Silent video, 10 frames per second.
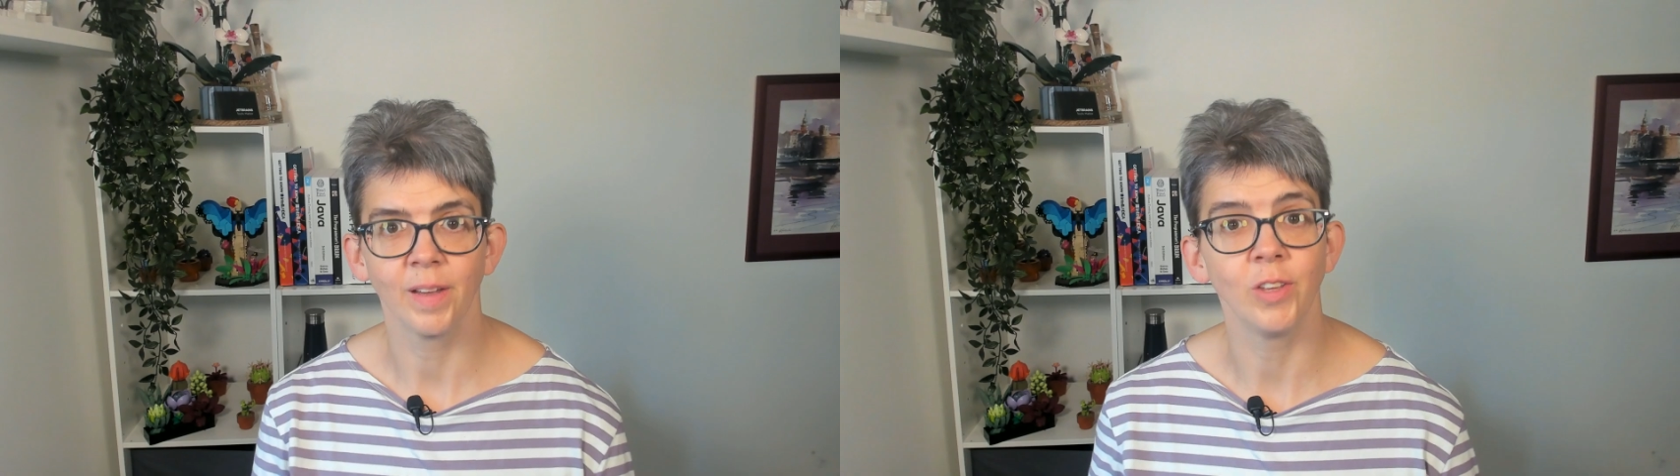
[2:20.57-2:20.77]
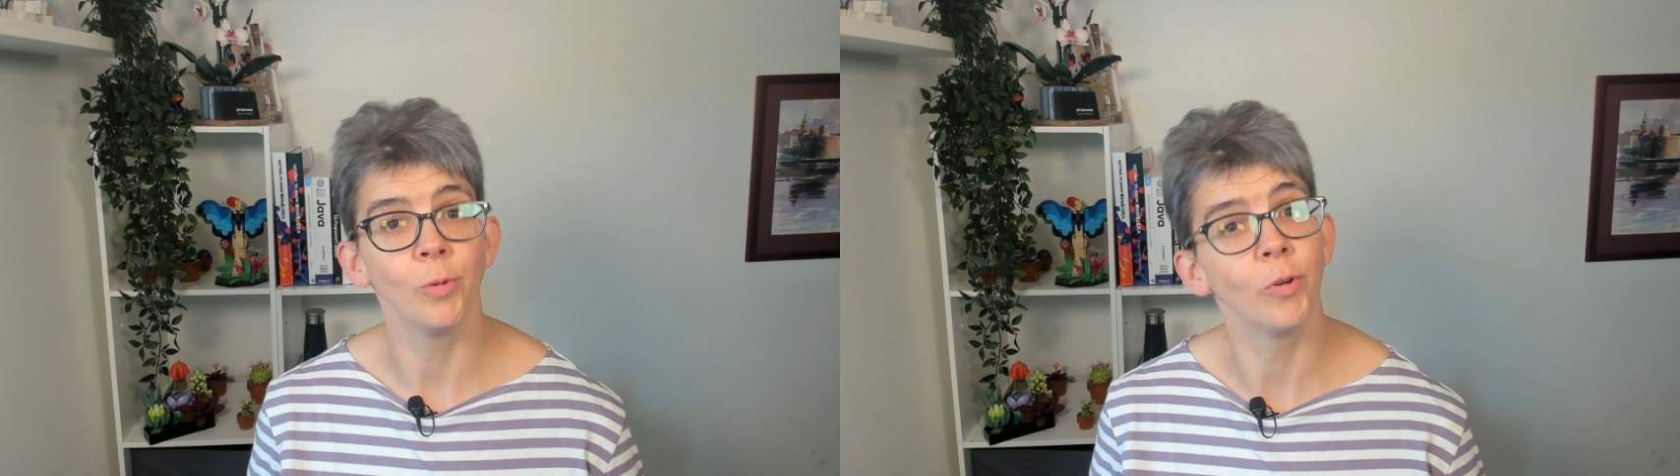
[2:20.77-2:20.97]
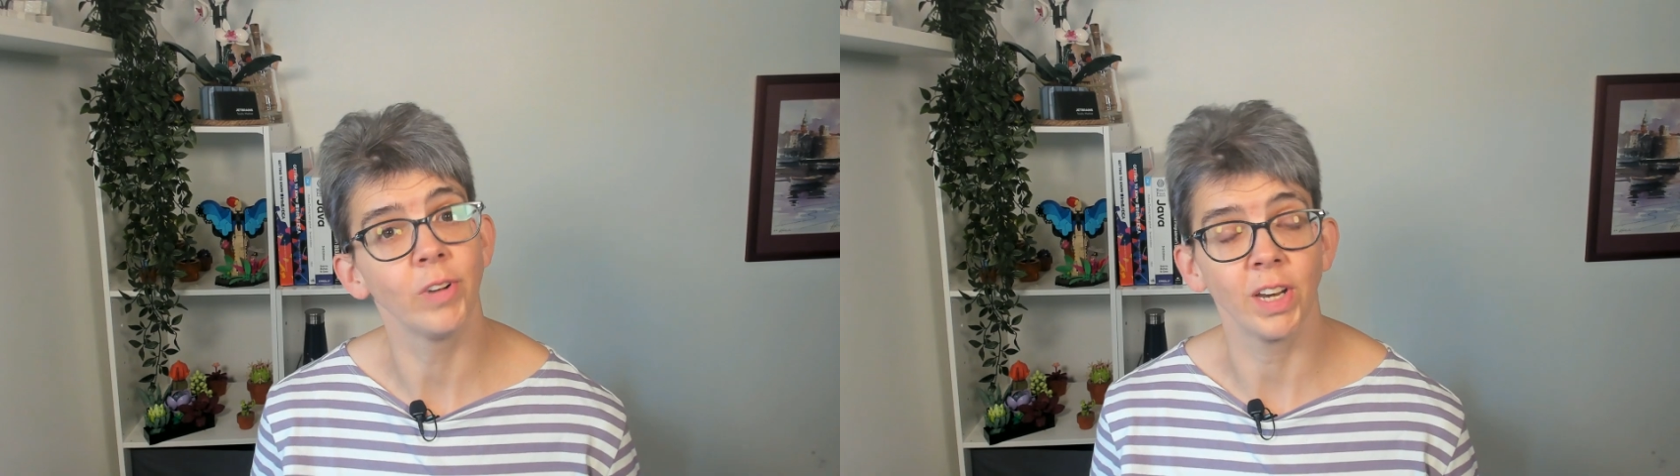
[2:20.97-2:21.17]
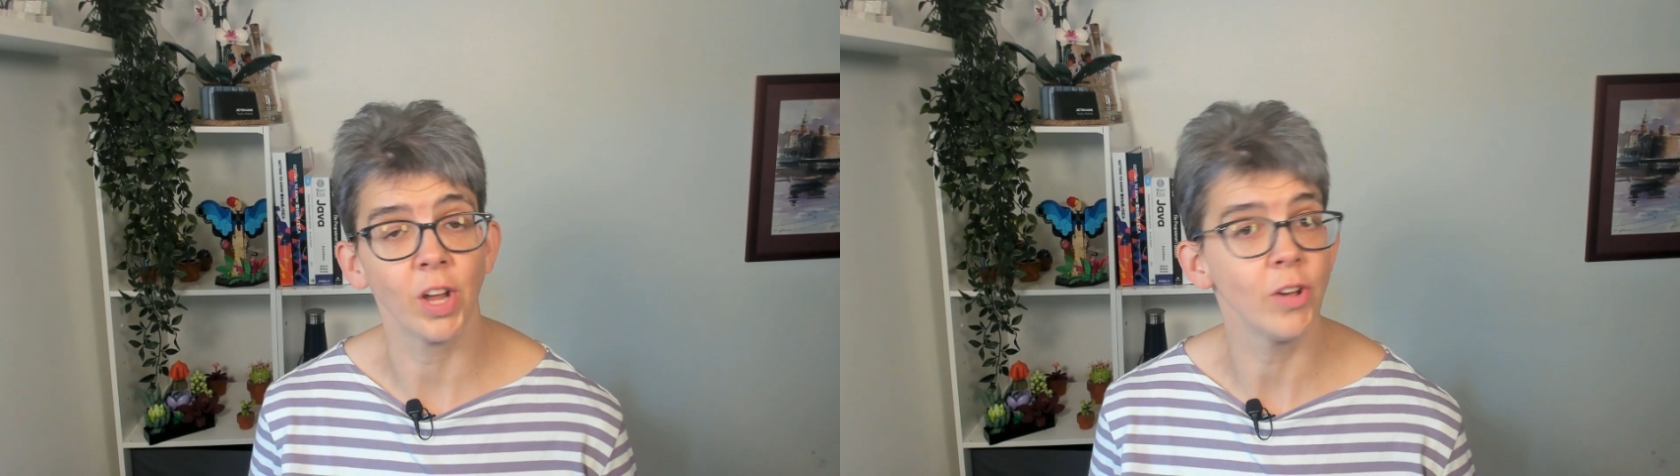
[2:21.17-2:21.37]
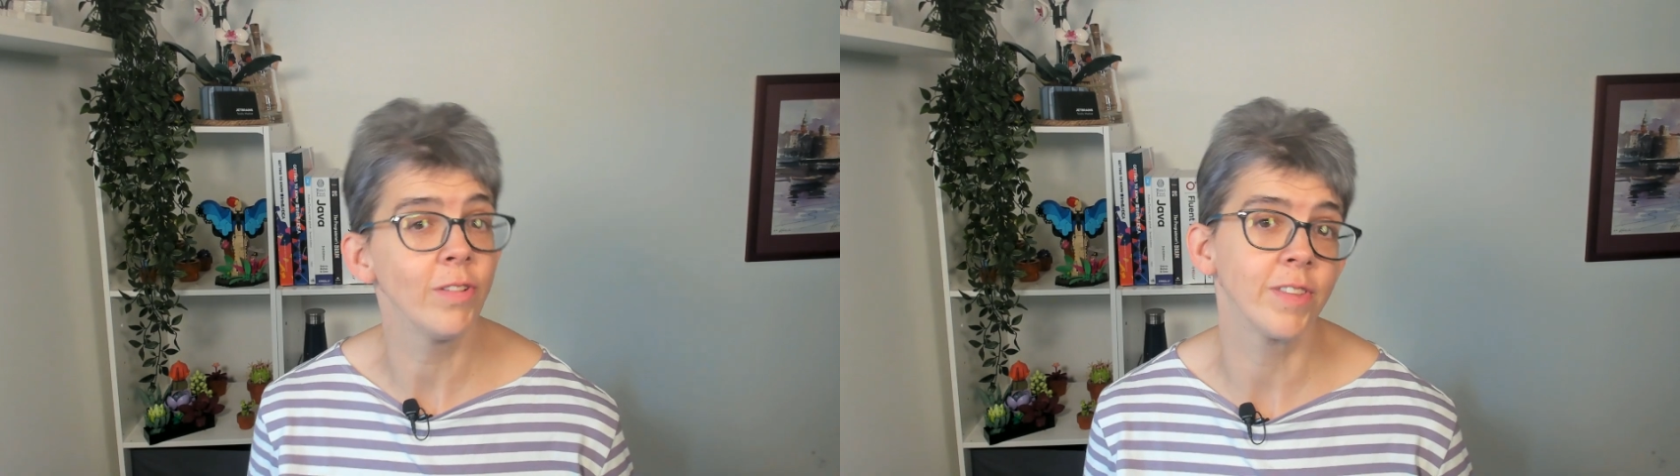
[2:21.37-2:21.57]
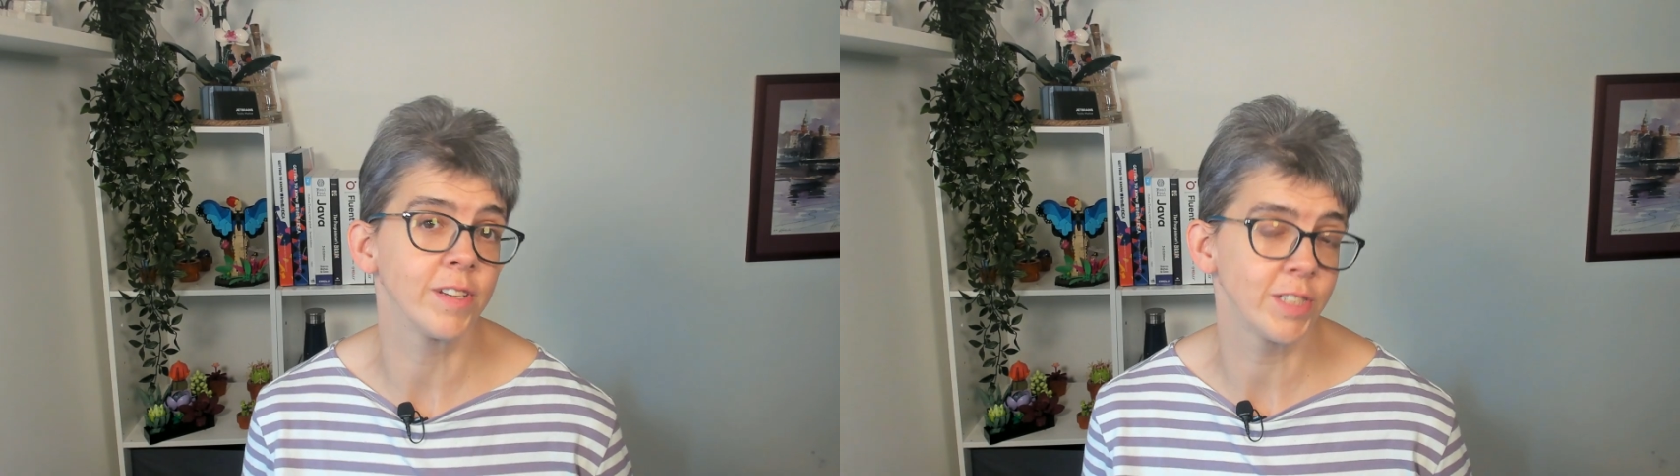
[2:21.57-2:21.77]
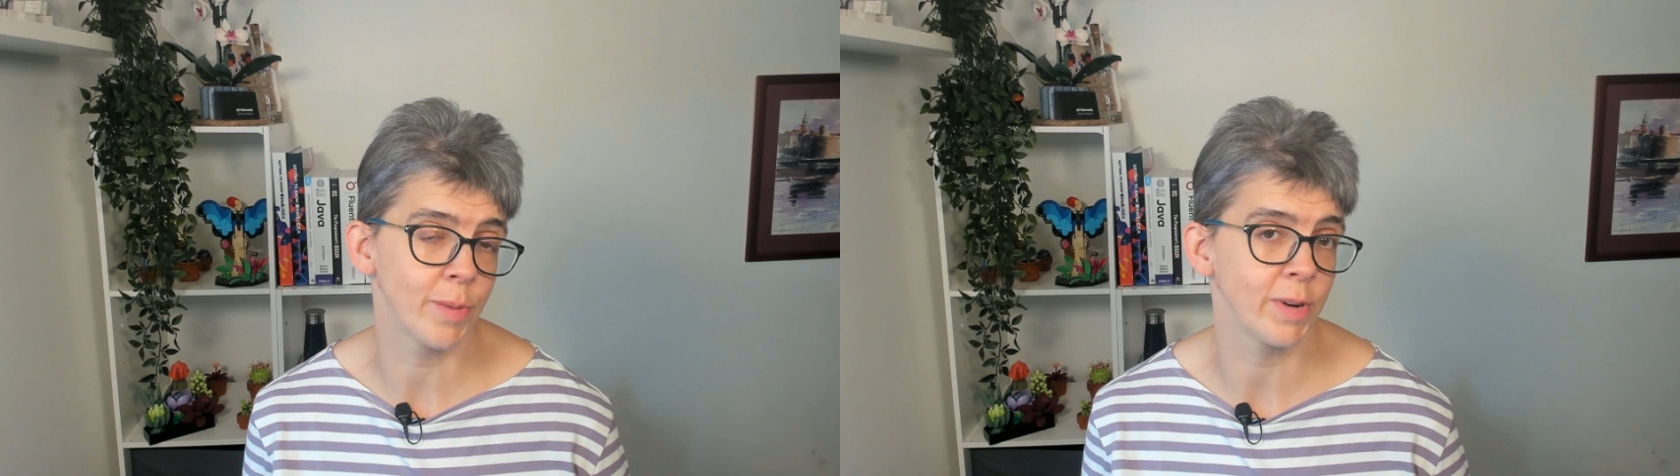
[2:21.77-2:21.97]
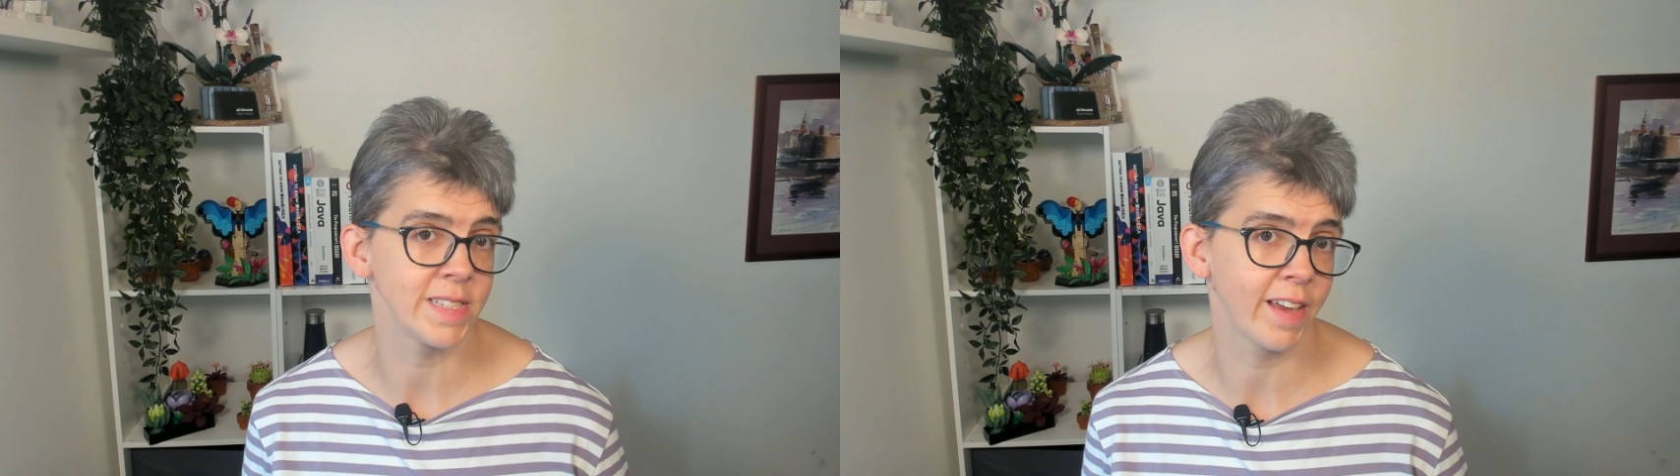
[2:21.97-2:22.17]
You already know that
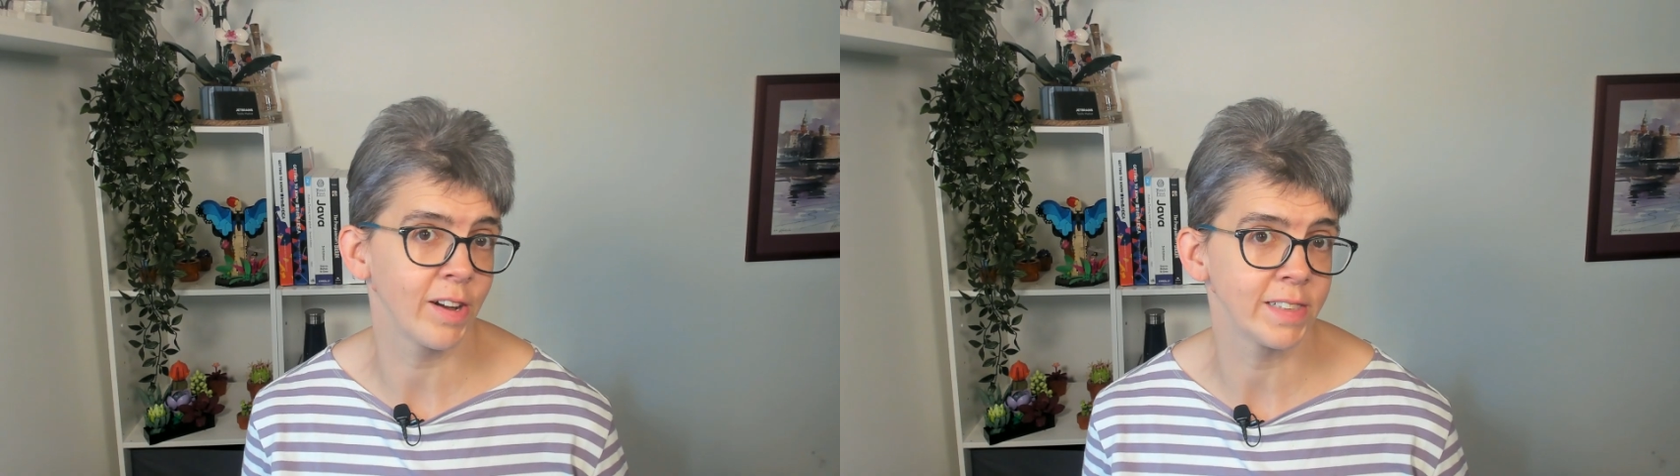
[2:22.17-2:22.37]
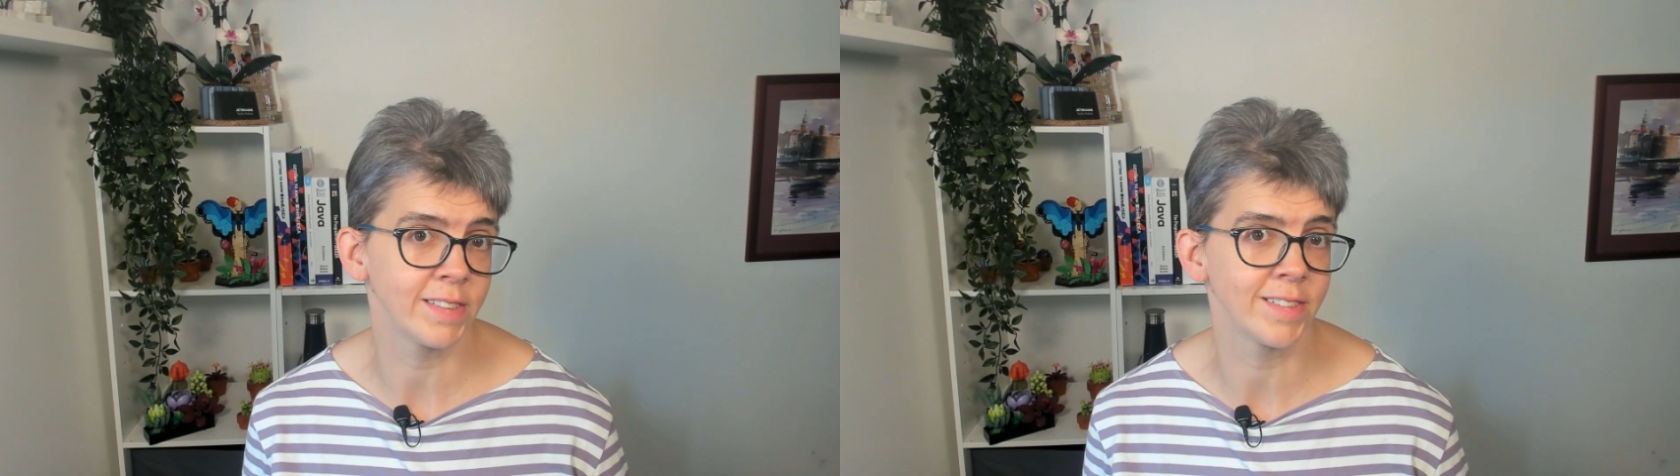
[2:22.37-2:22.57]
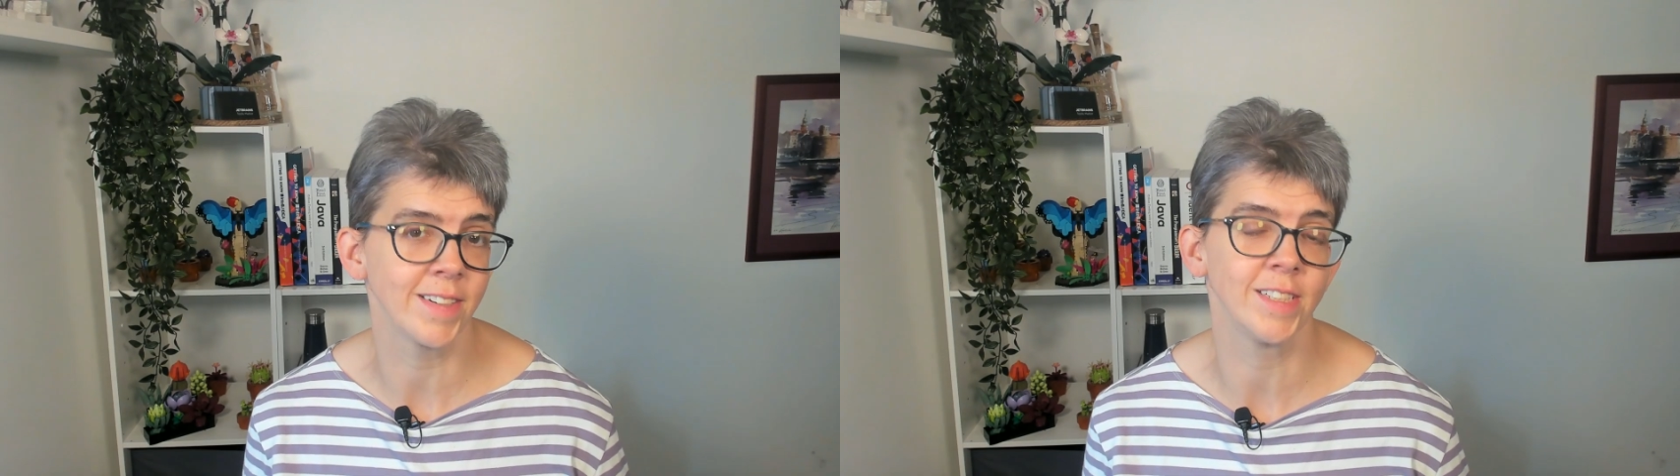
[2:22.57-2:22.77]
JetBrains A I Assistant